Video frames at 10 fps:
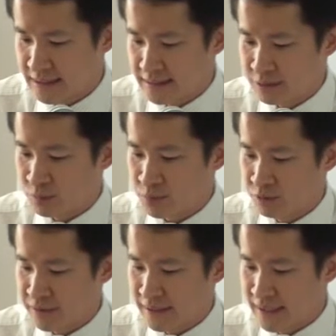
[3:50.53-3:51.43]
and this will
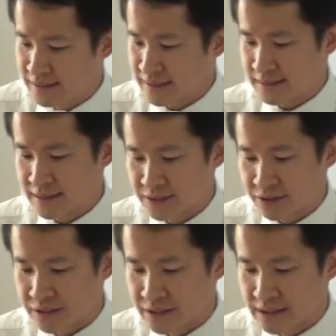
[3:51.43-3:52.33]
profile other success
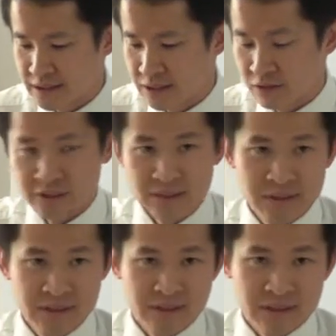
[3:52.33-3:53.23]
stories of
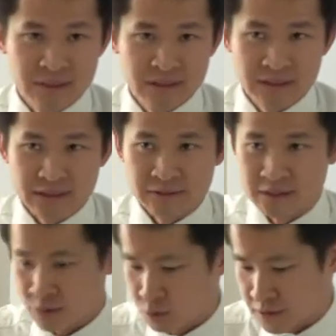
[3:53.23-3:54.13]
urban development
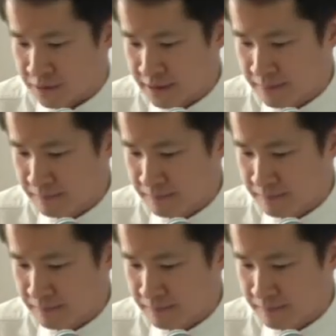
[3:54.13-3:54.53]
around the world.